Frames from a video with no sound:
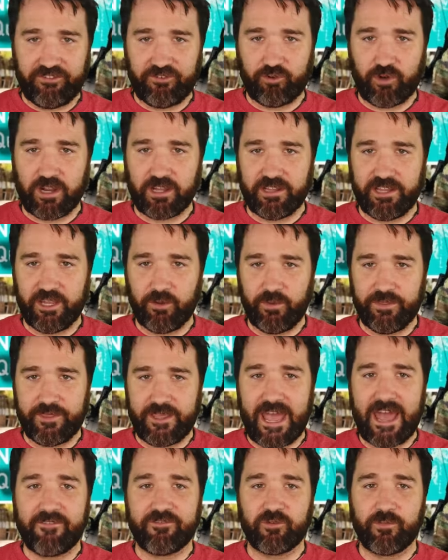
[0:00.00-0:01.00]
as struggling with
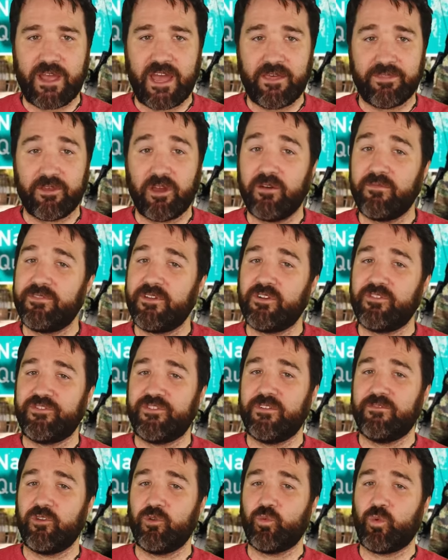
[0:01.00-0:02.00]
the aftermath of their
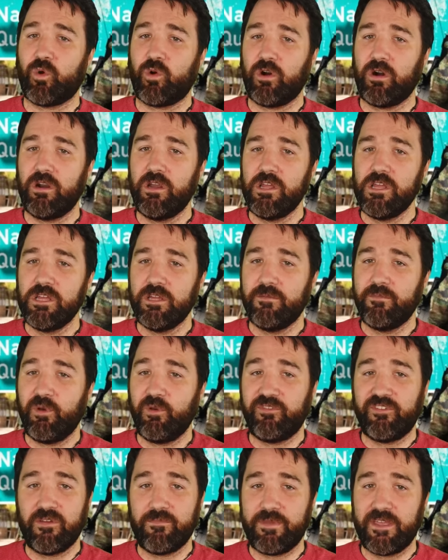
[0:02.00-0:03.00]
civil war,
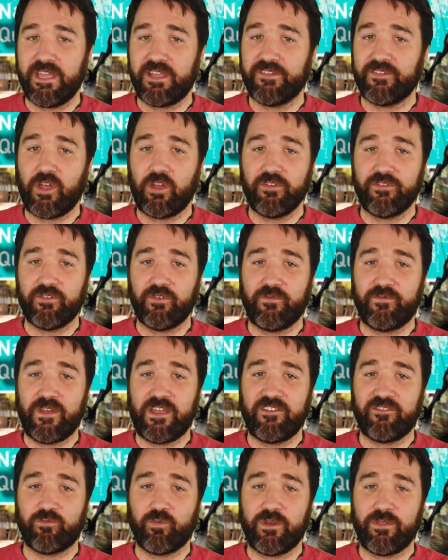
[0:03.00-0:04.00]
Mozambique is also
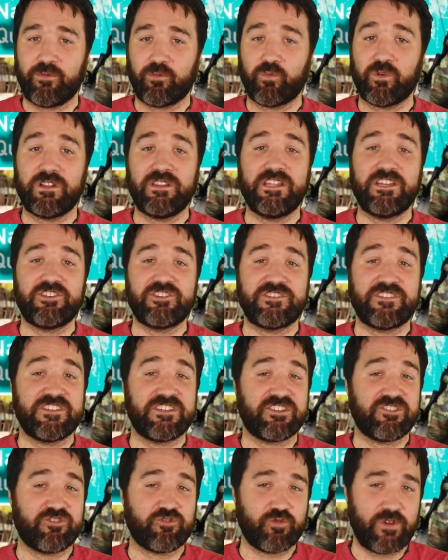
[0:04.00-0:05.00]
faced with
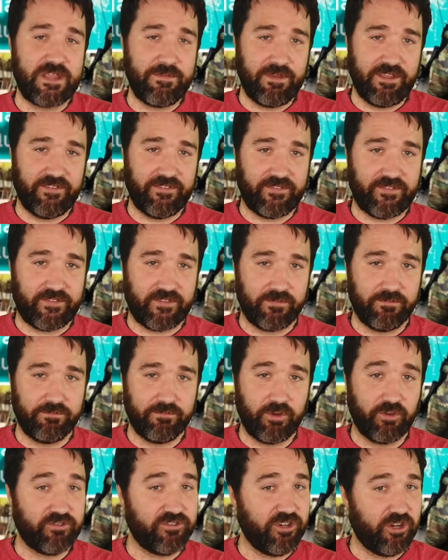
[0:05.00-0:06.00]
religious extremists,
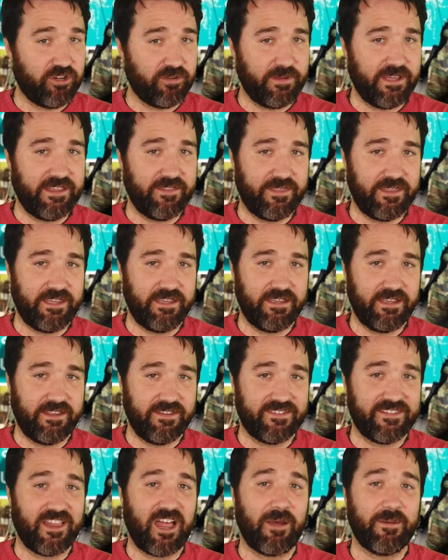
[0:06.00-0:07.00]
most notably the
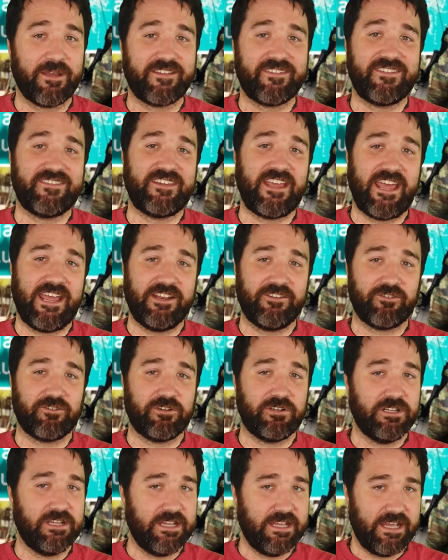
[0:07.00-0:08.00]
Islamic State
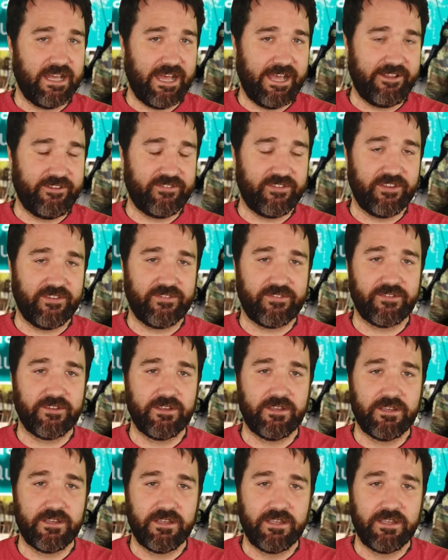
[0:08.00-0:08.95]
or ISIS.